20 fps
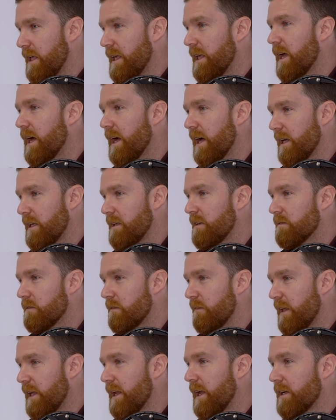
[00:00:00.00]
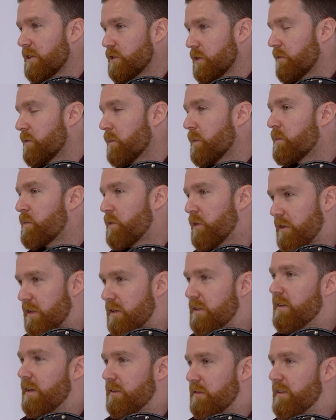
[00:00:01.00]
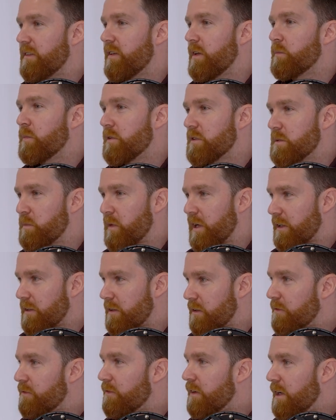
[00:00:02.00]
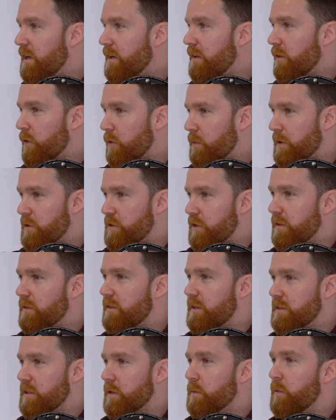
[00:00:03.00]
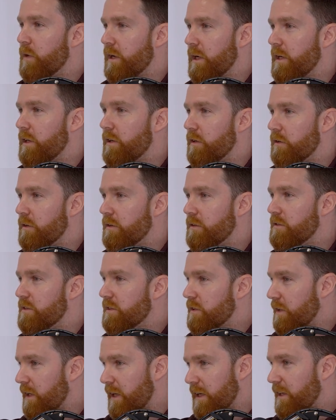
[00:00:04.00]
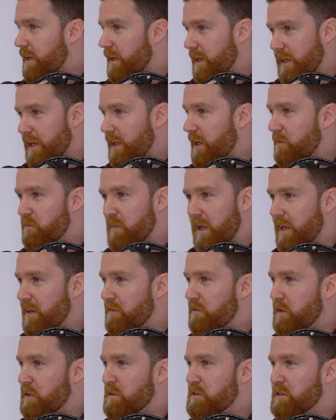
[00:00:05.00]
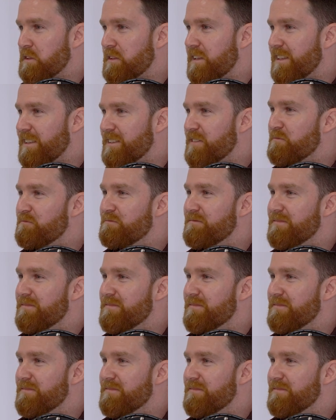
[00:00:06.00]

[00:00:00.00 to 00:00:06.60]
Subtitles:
AI, then actually from a productivity perspective, the opportunities are pretty huge. So yeah, Craig, any views on that?